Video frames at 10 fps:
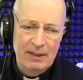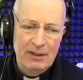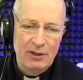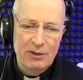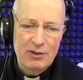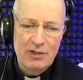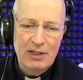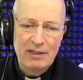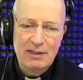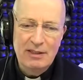
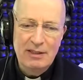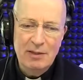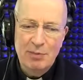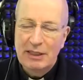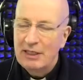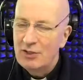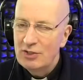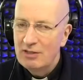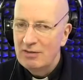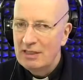understand the
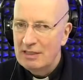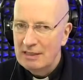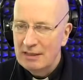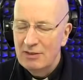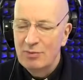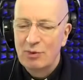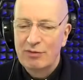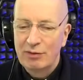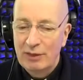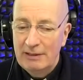implications of these things more
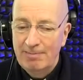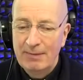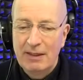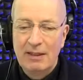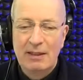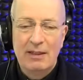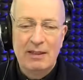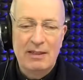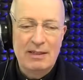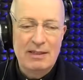fully,
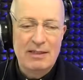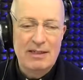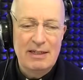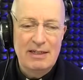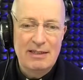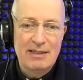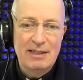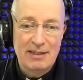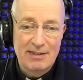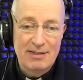and it
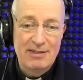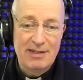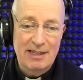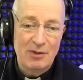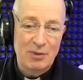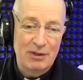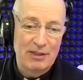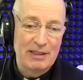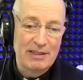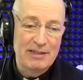takes expert
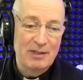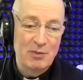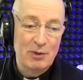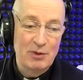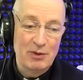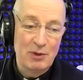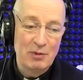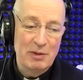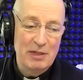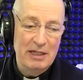guidance, I suppose, too,
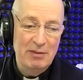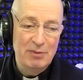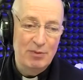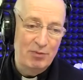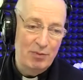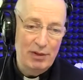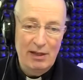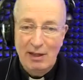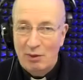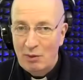maybe to help
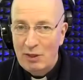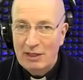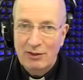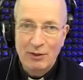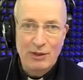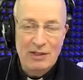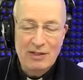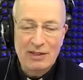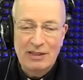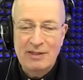plough away through these
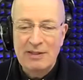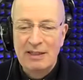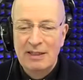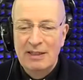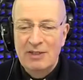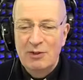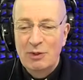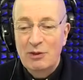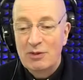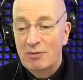things. So we
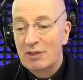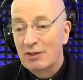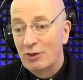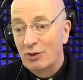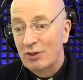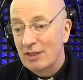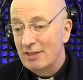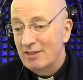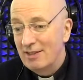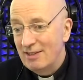use them to the good, and you
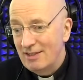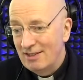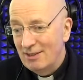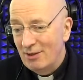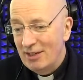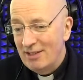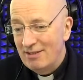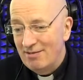see this is the great